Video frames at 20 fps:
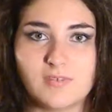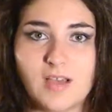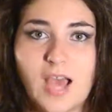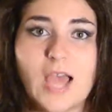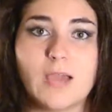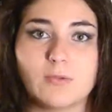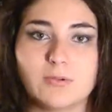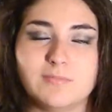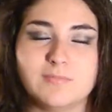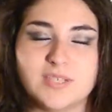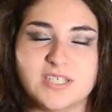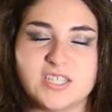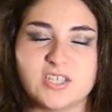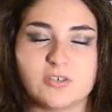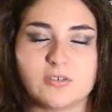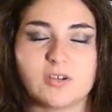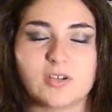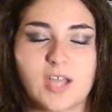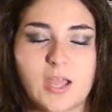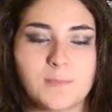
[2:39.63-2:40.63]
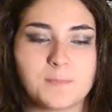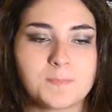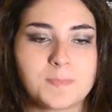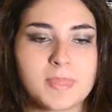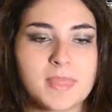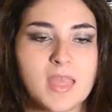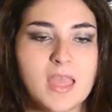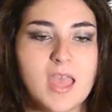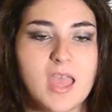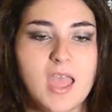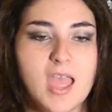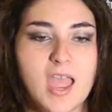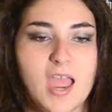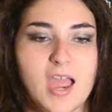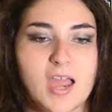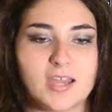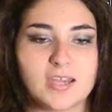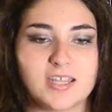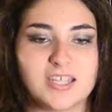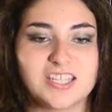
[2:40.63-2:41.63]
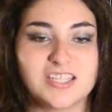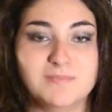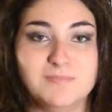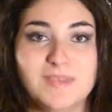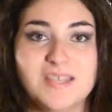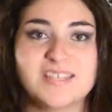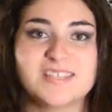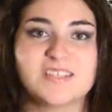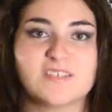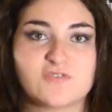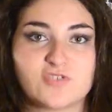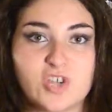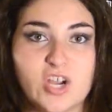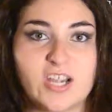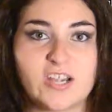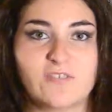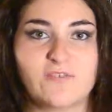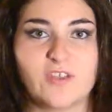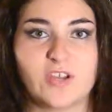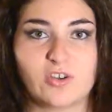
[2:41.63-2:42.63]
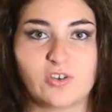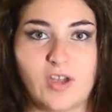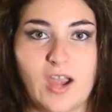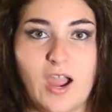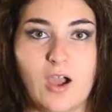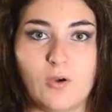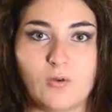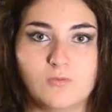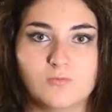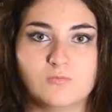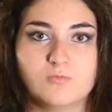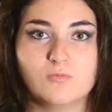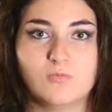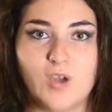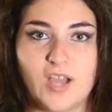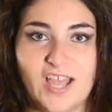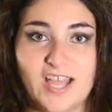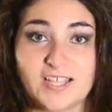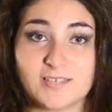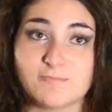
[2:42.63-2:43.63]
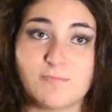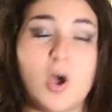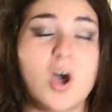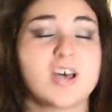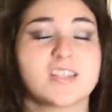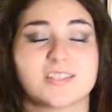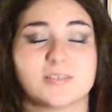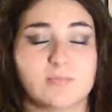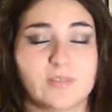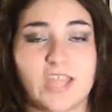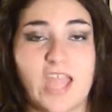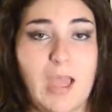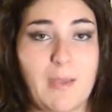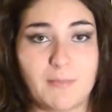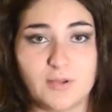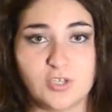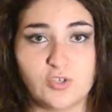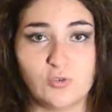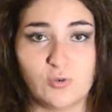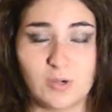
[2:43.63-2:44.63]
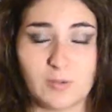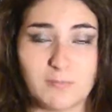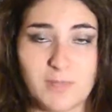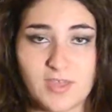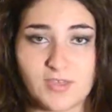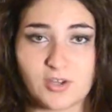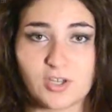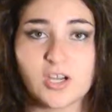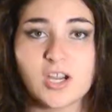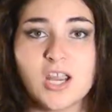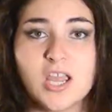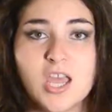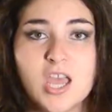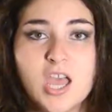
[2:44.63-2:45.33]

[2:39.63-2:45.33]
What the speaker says: I would be too, okay. And in the midst of trying to figure out what has possibly happened to her mother,